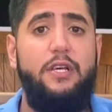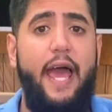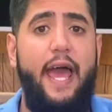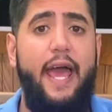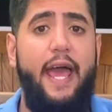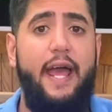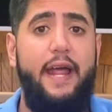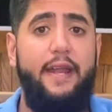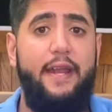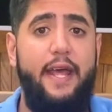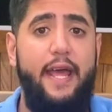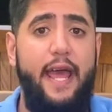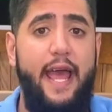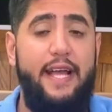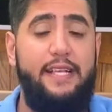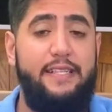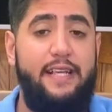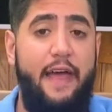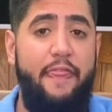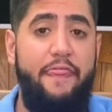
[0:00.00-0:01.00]
And
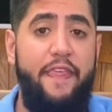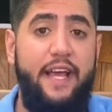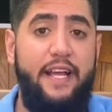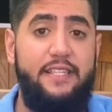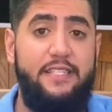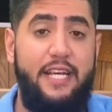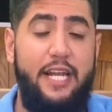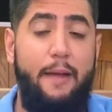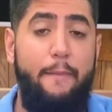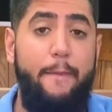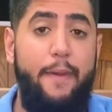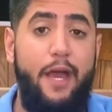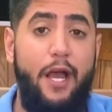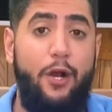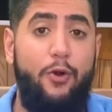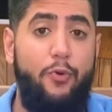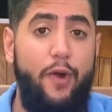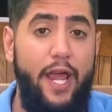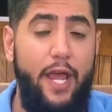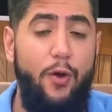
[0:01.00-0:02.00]
I think it's gonna be a
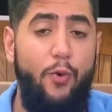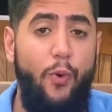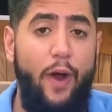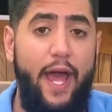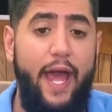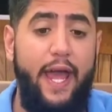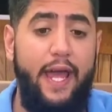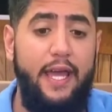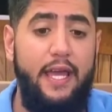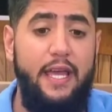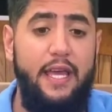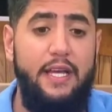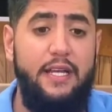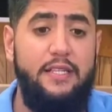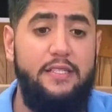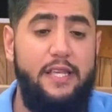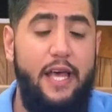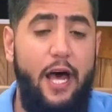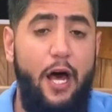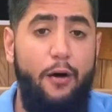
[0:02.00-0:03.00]
great way
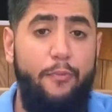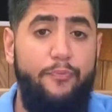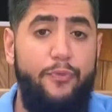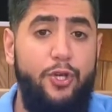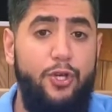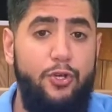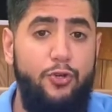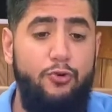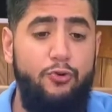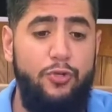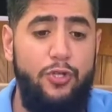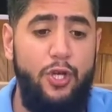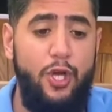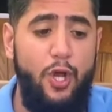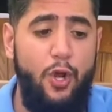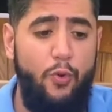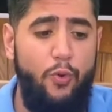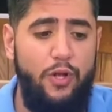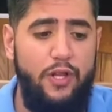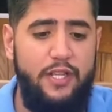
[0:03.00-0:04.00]
to help the youth
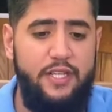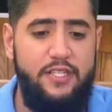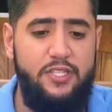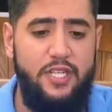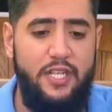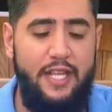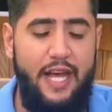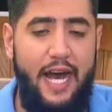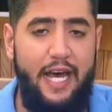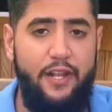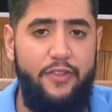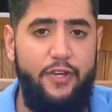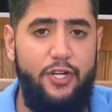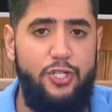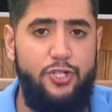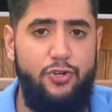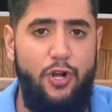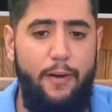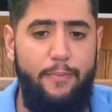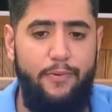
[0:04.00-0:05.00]
release a lot of their
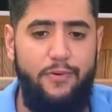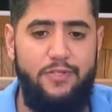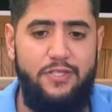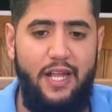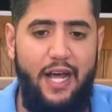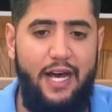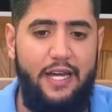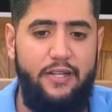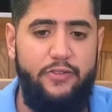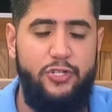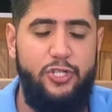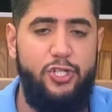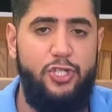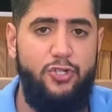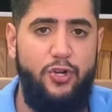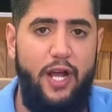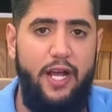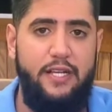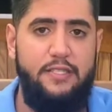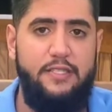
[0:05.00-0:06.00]
troubles, a lot of their
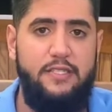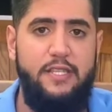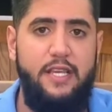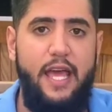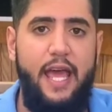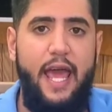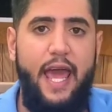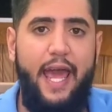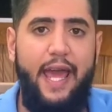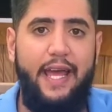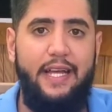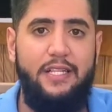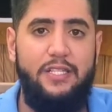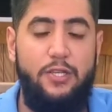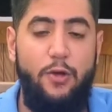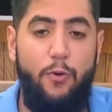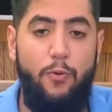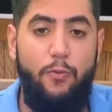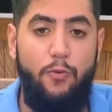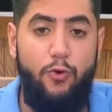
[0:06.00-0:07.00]
stress
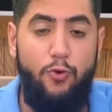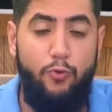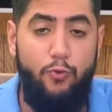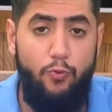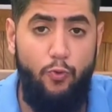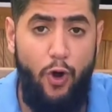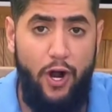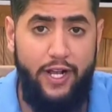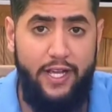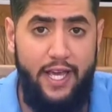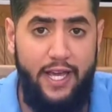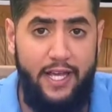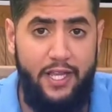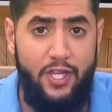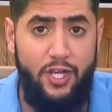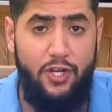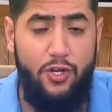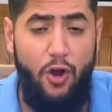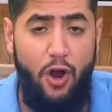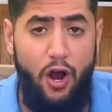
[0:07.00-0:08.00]
into working in
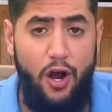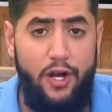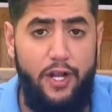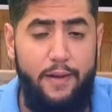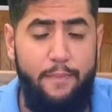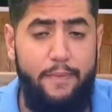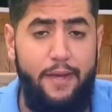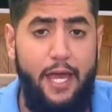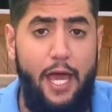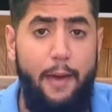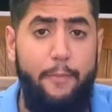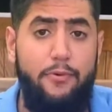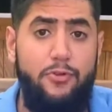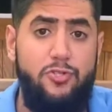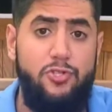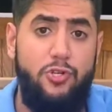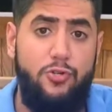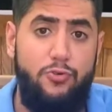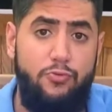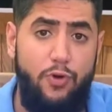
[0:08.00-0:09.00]
the garden, being able
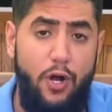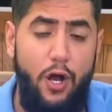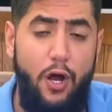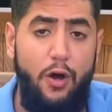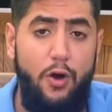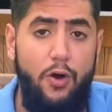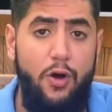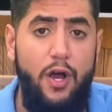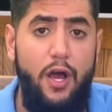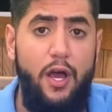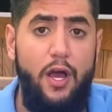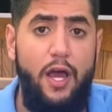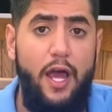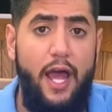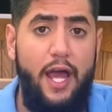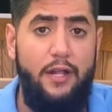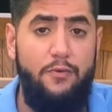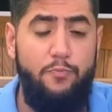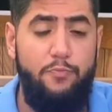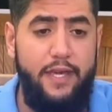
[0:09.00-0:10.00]
to grow
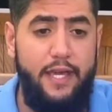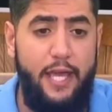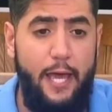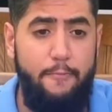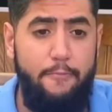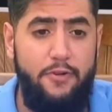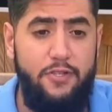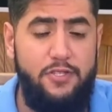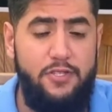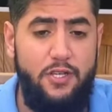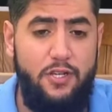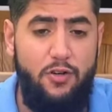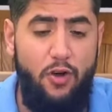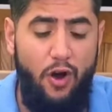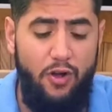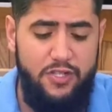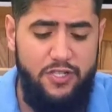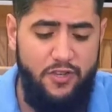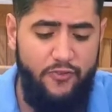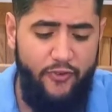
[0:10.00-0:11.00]
and being able to
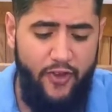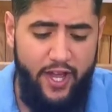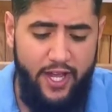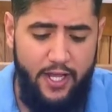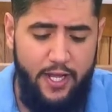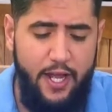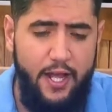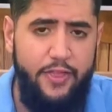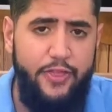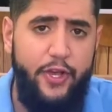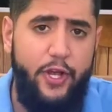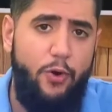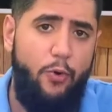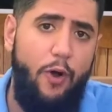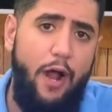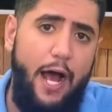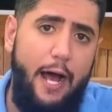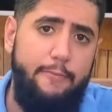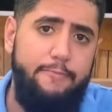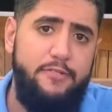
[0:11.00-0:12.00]
cultivate the
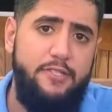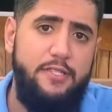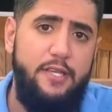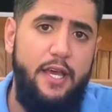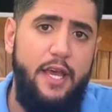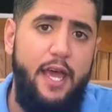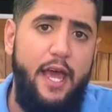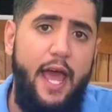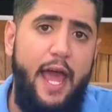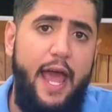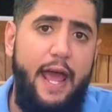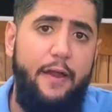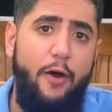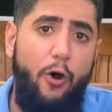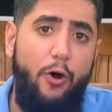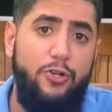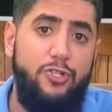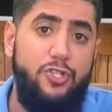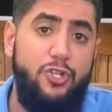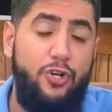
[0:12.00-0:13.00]
crops and
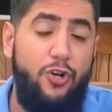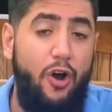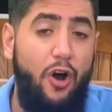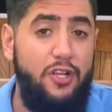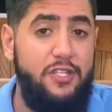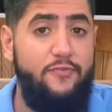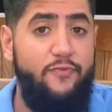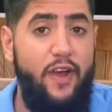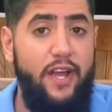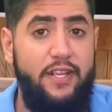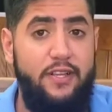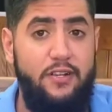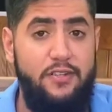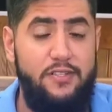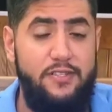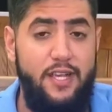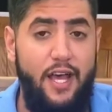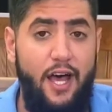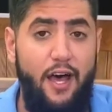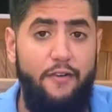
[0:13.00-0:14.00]
also cultivate
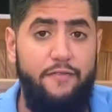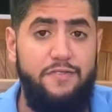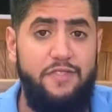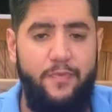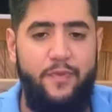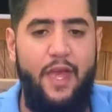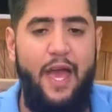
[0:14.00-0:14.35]
themselves.